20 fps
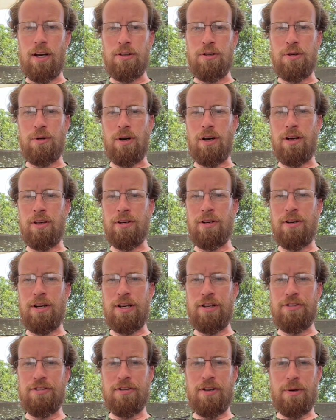Do all your
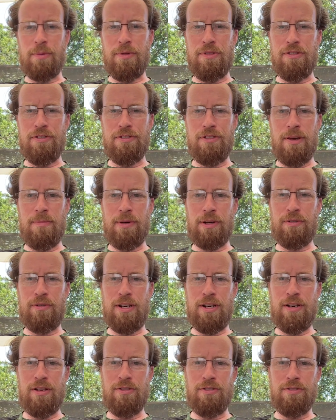inks start with the same
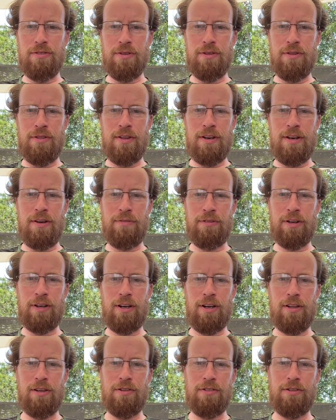ingredients, or do the different
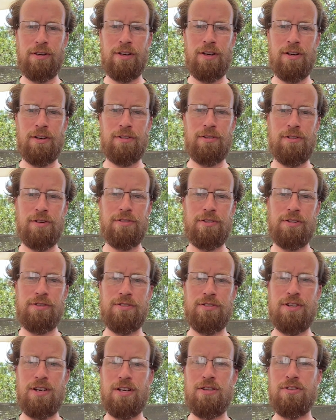colors and
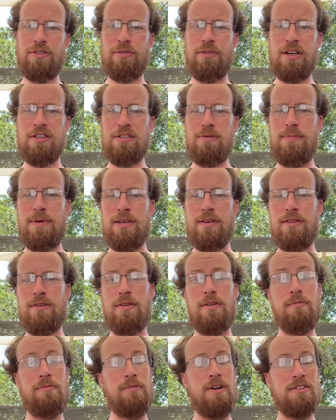characteristics change the recipe?
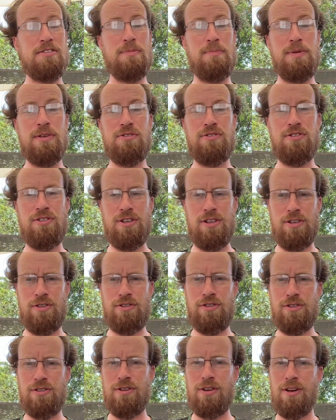The recipes
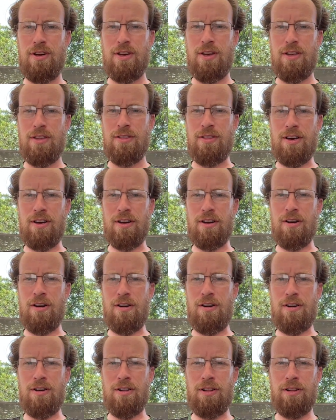change. They are
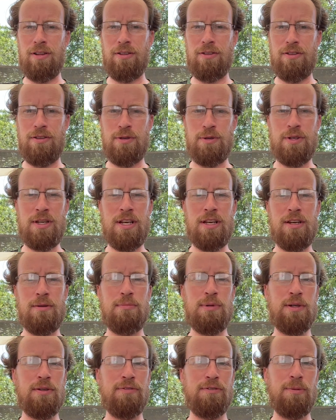all unique
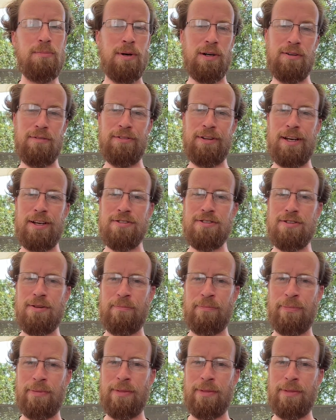and beautiful butterflies.